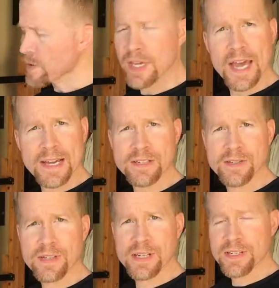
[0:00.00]
the
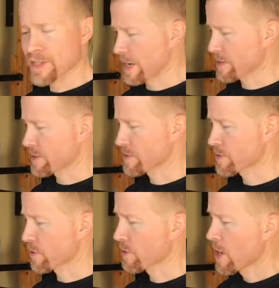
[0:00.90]
actions in each section.
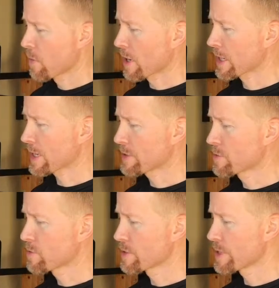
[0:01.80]
So what I'd like to
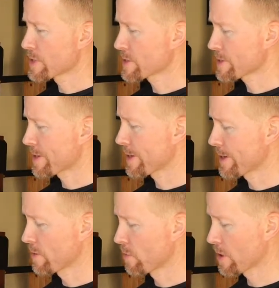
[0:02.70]
do with this
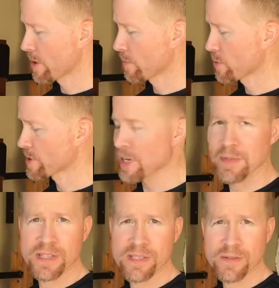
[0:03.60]
wooden
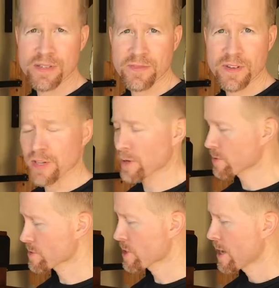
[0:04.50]
dummy series of
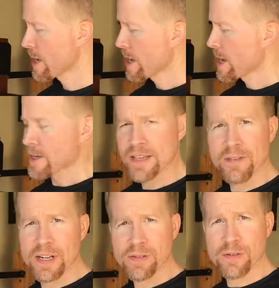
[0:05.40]
videos is have
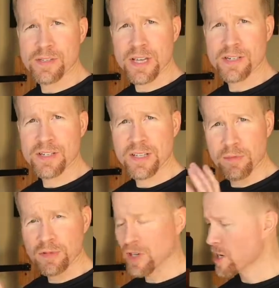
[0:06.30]
an intro section, then
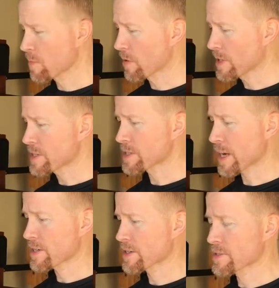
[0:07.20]
we'll talk about each
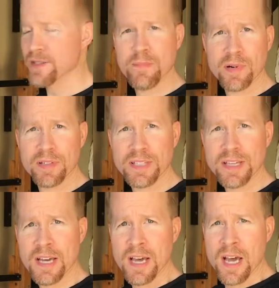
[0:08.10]
section separately.
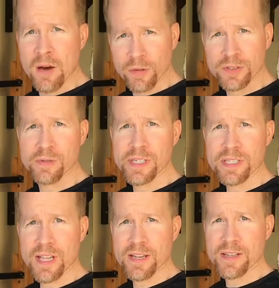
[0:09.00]
We'll do each
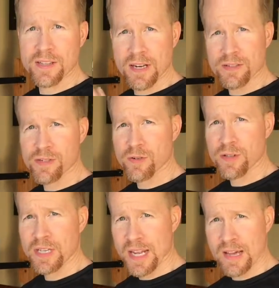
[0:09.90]
section, then I'll show
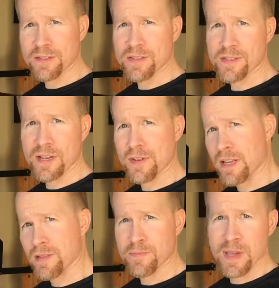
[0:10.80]
the analysis of it
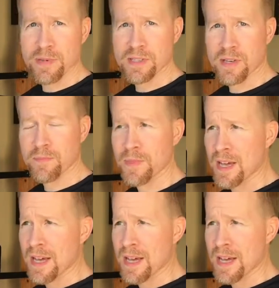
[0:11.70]
as maybe some